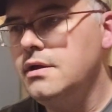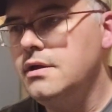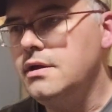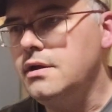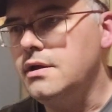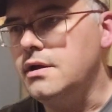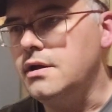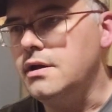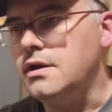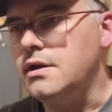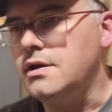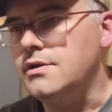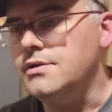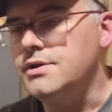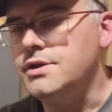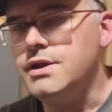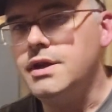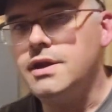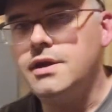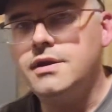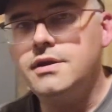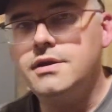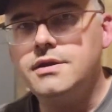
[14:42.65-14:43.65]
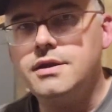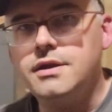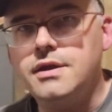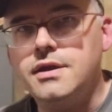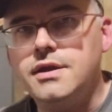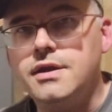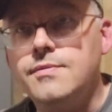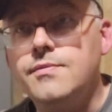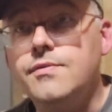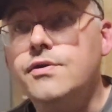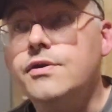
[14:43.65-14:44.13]
The second
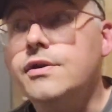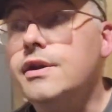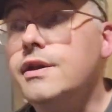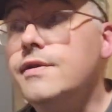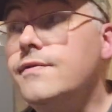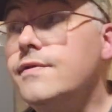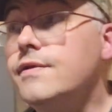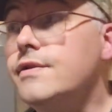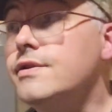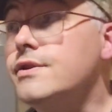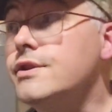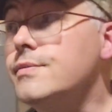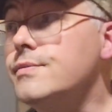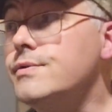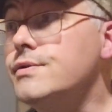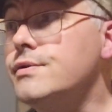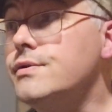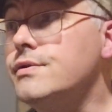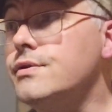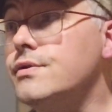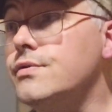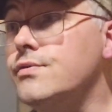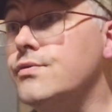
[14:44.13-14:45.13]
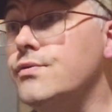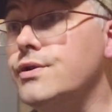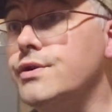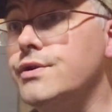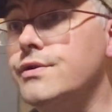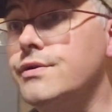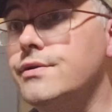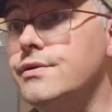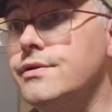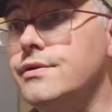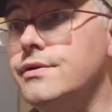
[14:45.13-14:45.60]
time, we're having some sort of
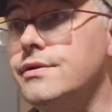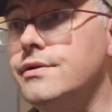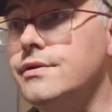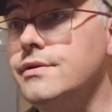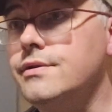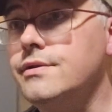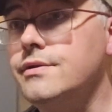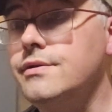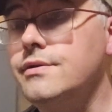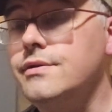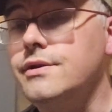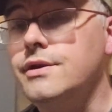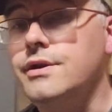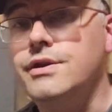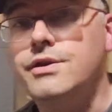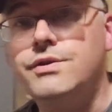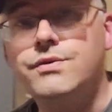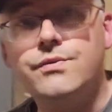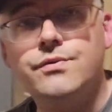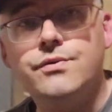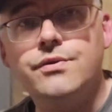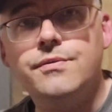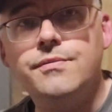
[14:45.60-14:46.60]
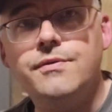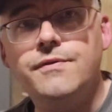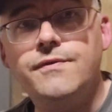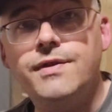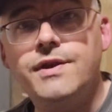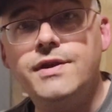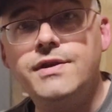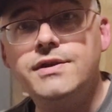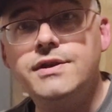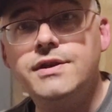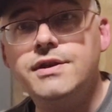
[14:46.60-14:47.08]
weird inchworm
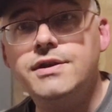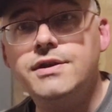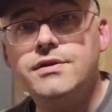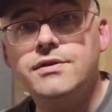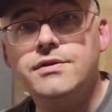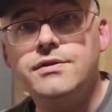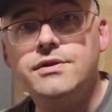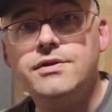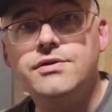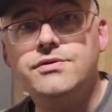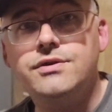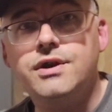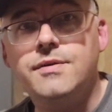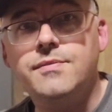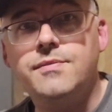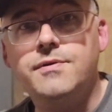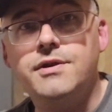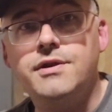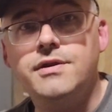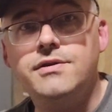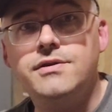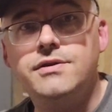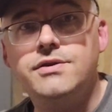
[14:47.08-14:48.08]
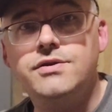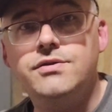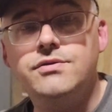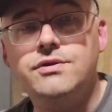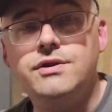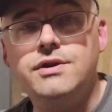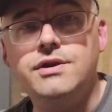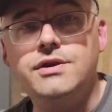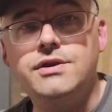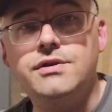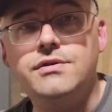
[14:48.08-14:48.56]
infestation. They're like dropping out of the
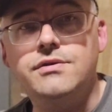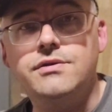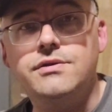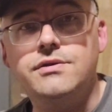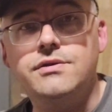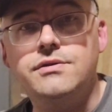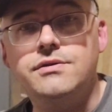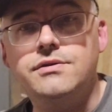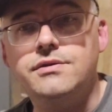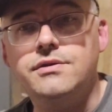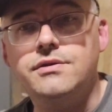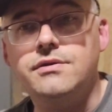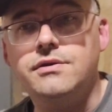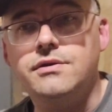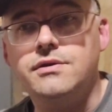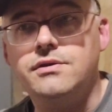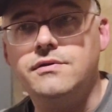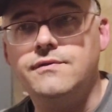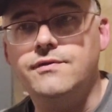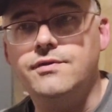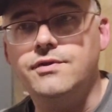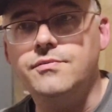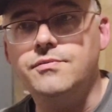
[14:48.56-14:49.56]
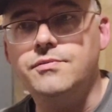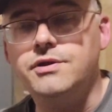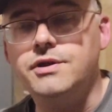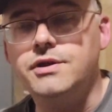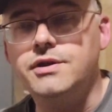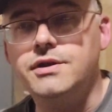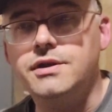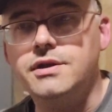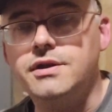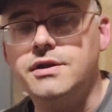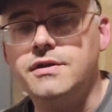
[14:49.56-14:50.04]
trees. They're all over the
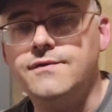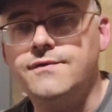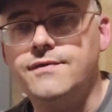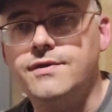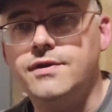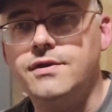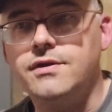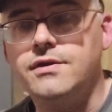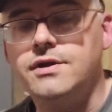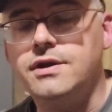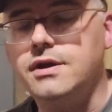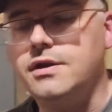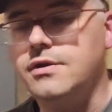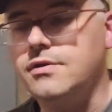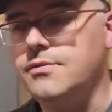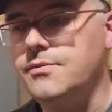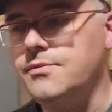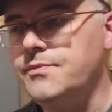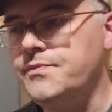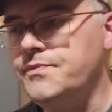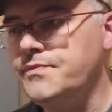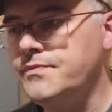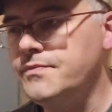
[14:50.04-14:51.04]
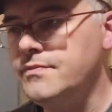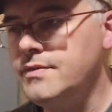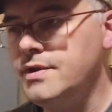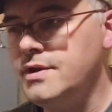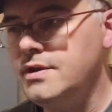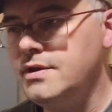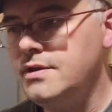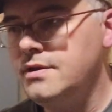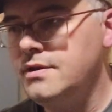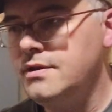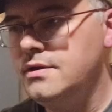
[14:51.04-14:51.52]
place. I can't figure it out.
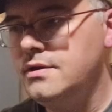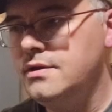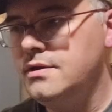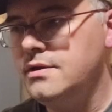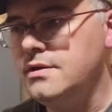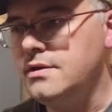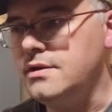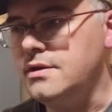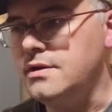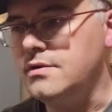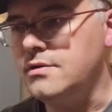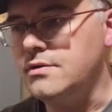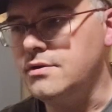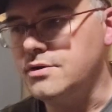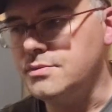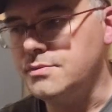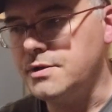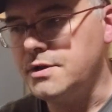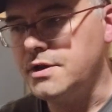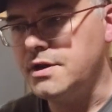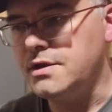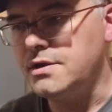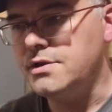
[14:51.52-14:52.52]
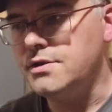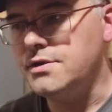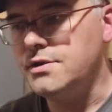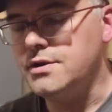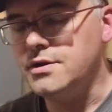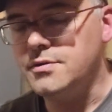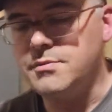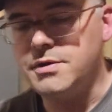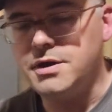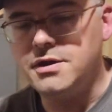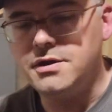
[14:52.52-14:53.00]
Hurts my head to
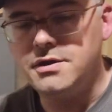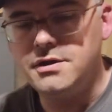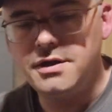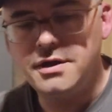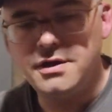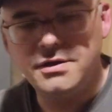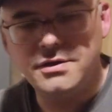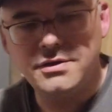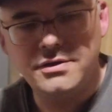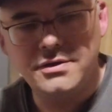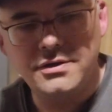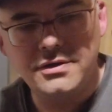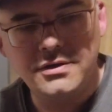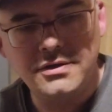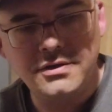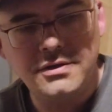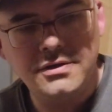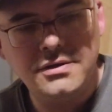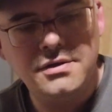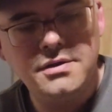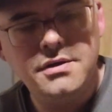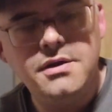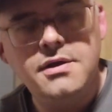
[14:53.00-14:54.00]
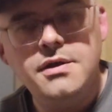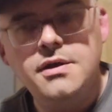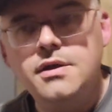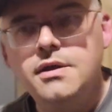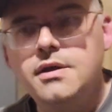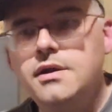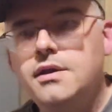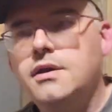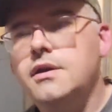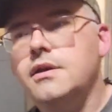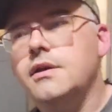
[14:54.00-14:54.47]
think about it, actually.
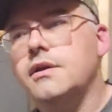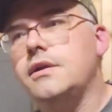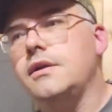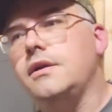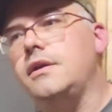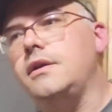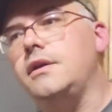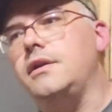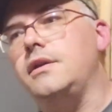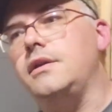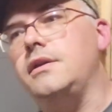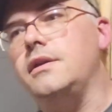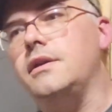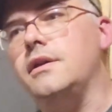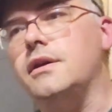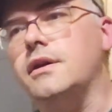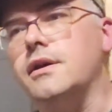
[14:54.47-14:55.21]
And